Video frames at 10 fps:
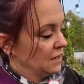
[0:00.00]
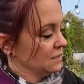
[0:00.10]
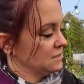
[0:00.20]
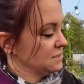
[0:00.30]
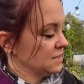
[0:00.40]

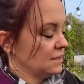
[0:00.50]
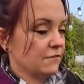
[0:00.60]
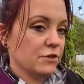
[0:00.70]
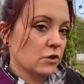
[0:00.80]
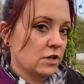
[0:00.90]
And
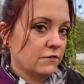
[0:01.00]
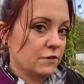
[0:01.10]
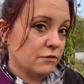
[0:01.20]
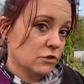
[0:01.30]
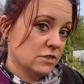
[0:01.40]
have you got any of
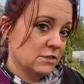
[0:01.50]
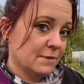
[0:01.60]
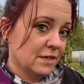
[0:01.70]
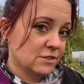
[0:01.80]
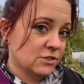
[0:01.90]
your own
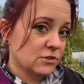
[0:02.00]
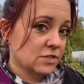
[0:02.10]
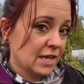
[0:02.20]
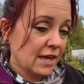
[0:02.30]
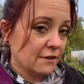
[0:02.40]

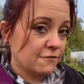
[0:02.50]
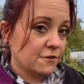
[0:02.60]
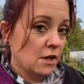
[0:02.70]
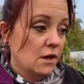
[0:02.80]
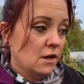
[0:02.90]
tomatoes left,